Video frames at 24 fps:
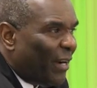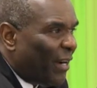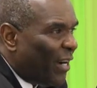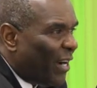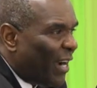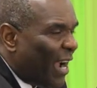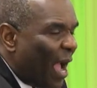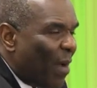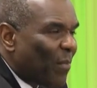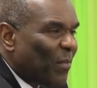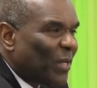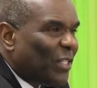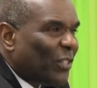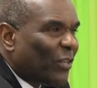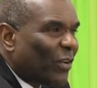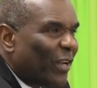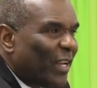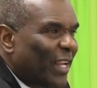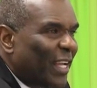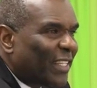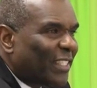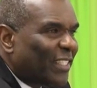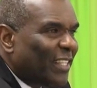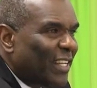garbage
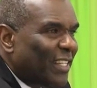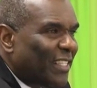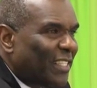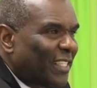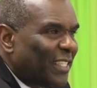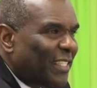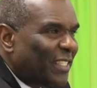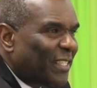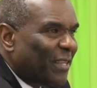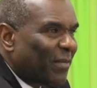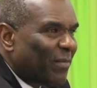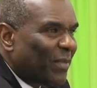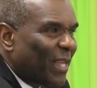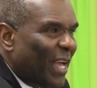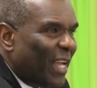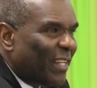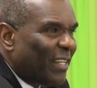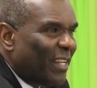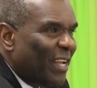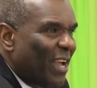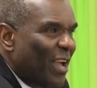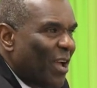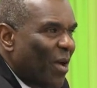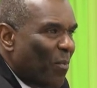collection system that
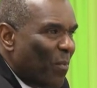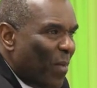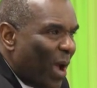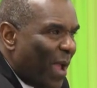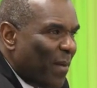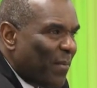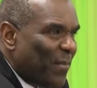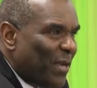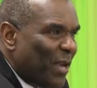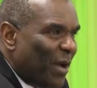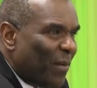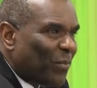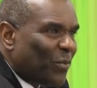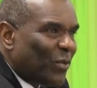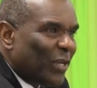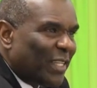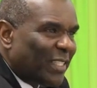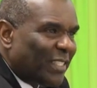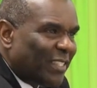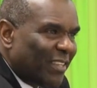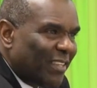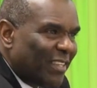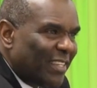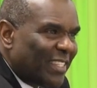might be up to a
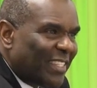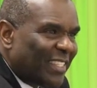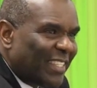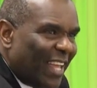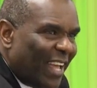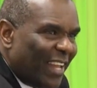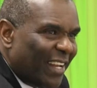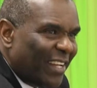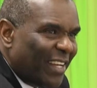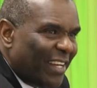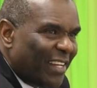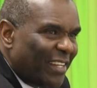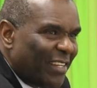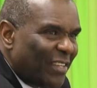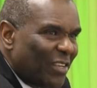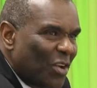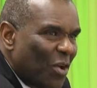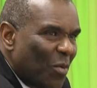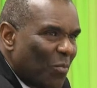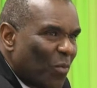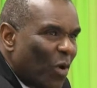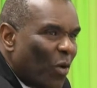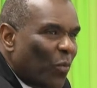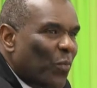certain standard,
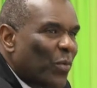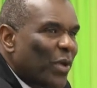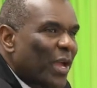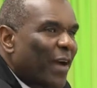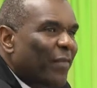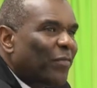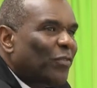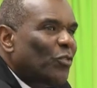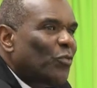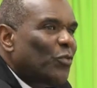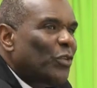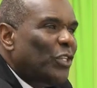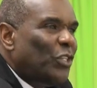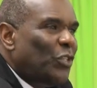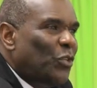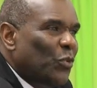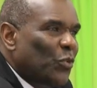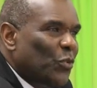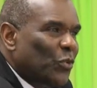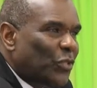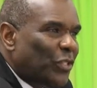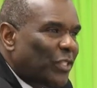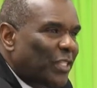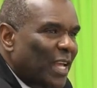but we have to
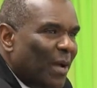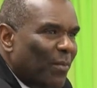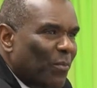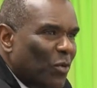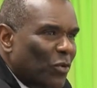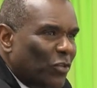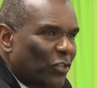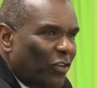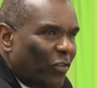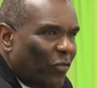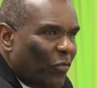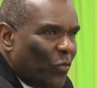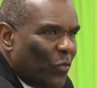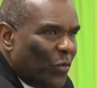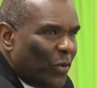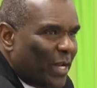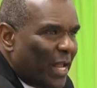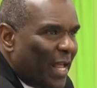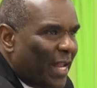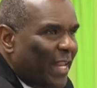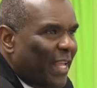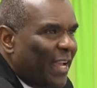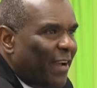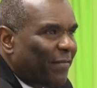reduce the amount of work
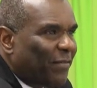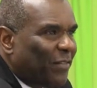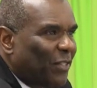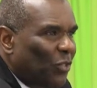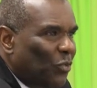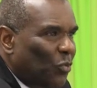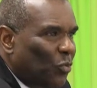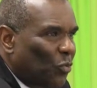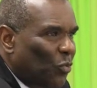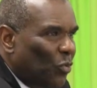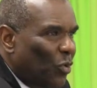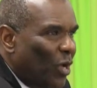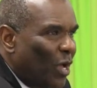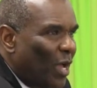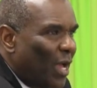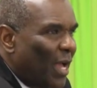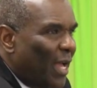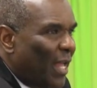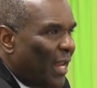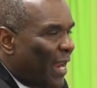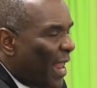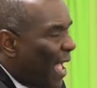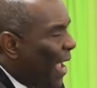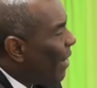that they have to do,
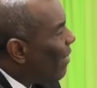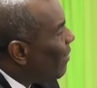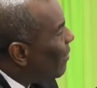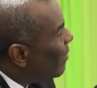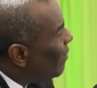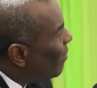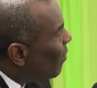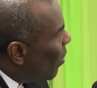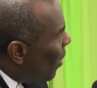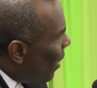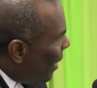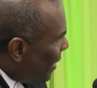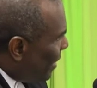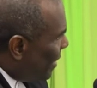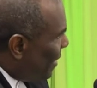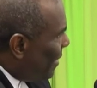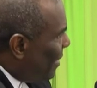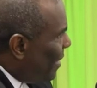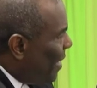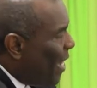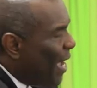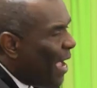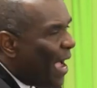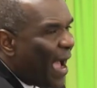like
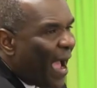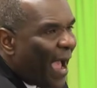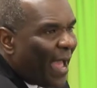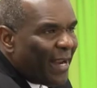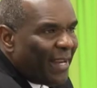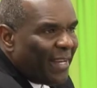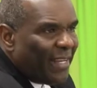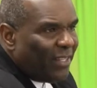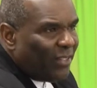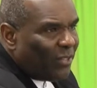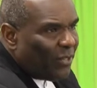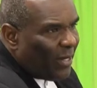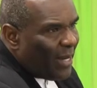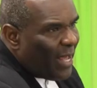us adding to